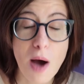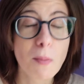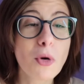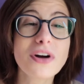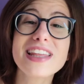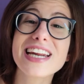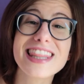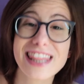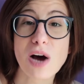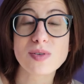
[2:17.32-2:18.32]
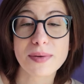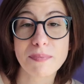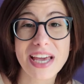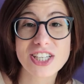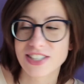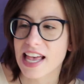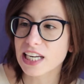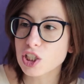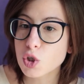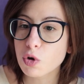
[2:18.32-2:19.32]
More than 1,000 pages, and
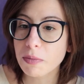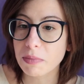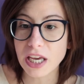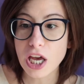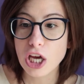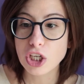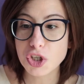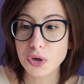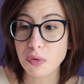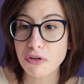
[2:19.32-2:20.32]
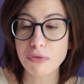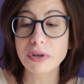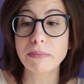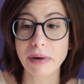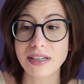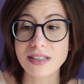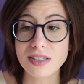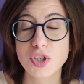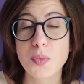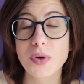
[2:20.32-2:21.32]
it took me 2-3
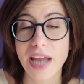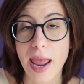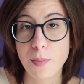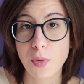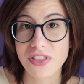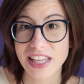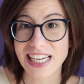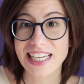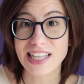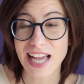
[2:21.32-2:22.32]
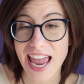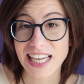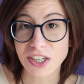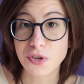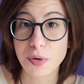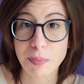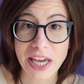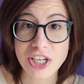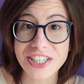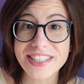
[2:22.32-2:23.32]
months to read a book that is 800
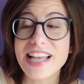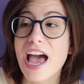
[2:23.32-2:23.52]
pages.